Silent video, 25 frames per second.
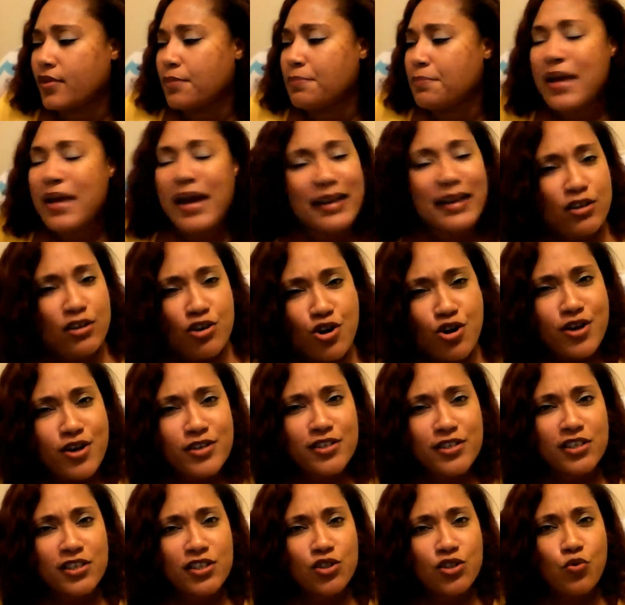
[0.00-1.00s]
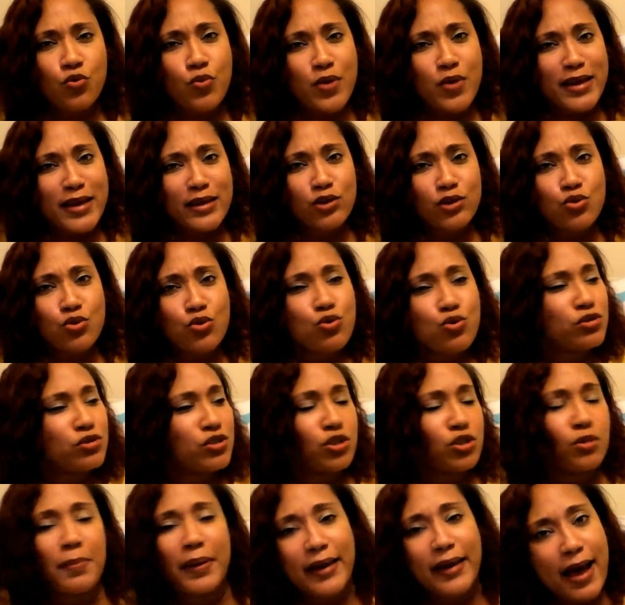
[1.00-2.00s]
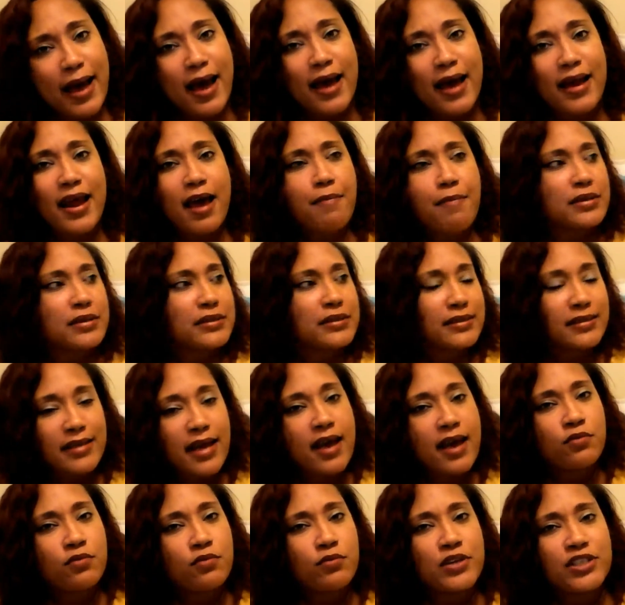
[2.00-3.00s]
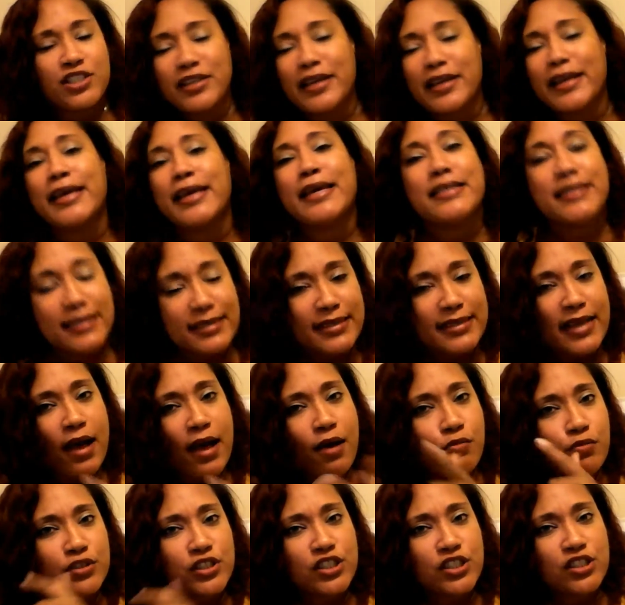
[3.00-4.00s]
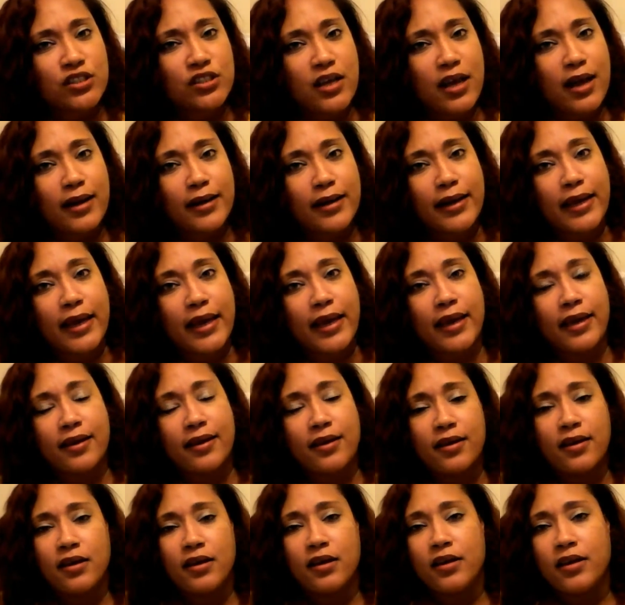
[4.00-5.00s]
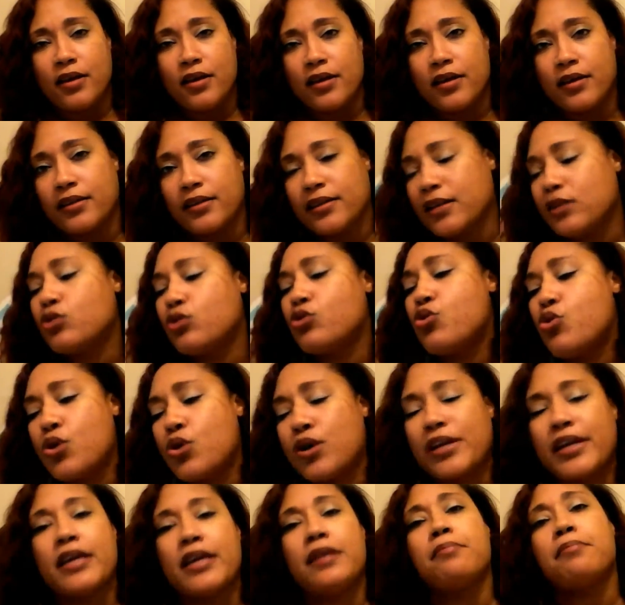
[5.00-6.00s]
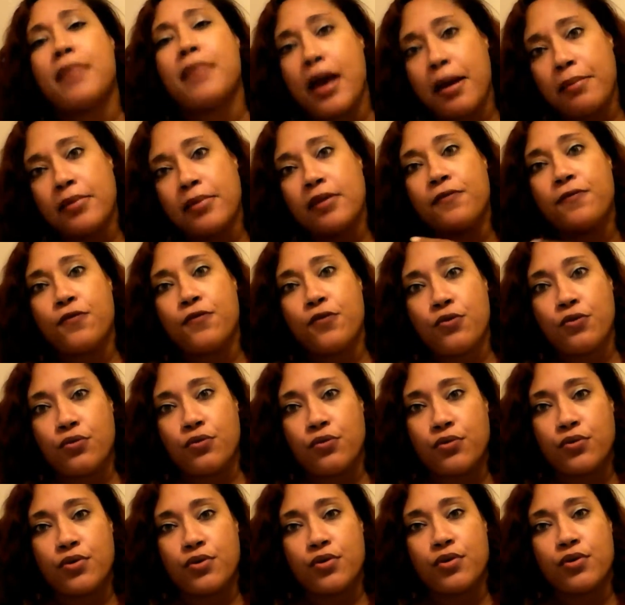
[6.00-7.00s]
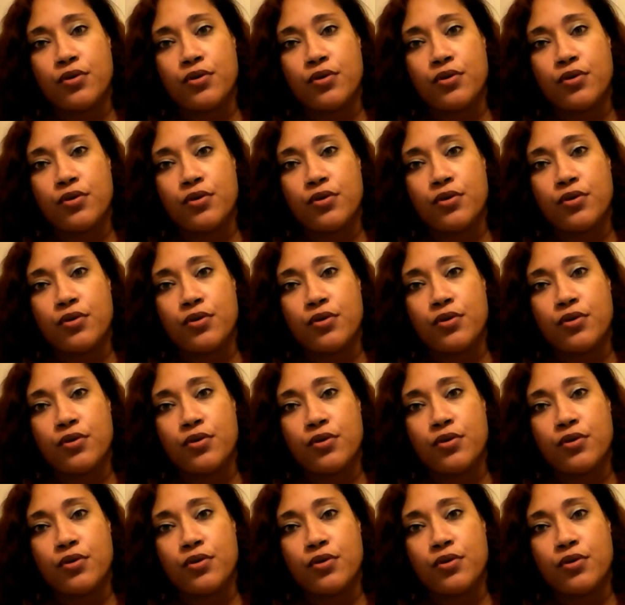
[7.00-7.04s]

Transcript: Me allergic to wheat too, so me can't have a sandwich. They eat sandwiches all day. Then go and get mommy food.